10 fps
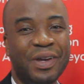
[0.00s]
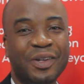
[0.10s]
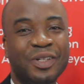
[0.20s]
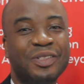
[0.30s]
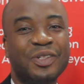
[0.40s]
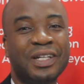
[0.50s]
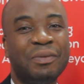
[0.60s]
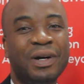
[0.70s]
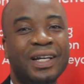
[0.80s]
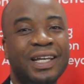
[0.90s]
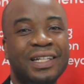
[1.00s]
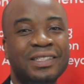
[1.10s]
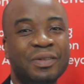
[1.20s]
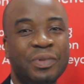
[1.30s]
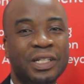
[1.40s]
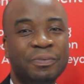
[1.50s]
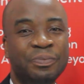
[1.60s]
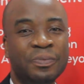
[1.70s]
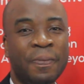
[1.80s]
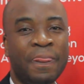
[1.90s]
we are not talking about killing somebody.
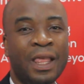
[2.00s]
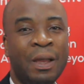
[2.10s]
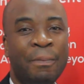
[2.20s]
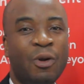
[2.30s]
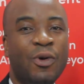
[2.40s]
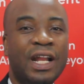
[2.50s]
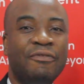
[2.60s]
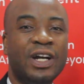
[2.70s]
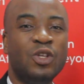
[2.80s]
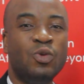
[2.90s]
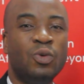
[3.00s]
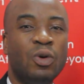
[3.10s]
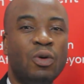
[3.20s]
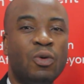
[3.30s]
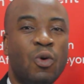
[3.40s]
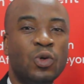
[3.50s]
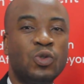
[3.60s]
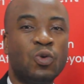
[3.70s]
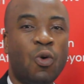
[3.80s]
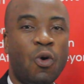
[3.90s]
But whenever you go
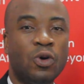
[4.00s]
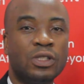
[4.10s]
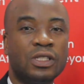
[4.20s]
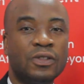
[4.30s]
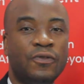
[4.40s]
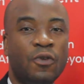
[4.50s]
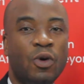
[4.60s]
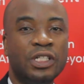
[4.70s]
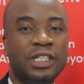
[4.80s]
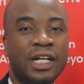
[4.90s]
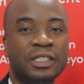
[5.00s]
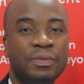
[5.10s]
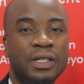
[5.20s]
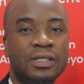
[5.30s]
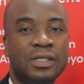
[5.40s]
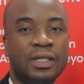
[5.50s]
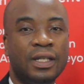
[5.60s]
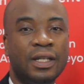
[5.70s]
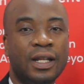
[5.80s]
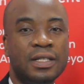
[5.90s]
to court for a judgment
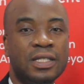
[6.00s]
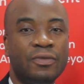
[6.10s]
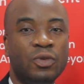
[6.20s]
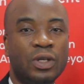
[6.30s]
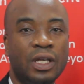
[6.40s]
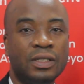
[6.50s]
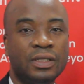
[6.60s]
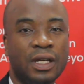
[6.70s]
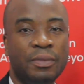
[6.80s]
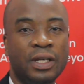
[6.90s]
in a civil case,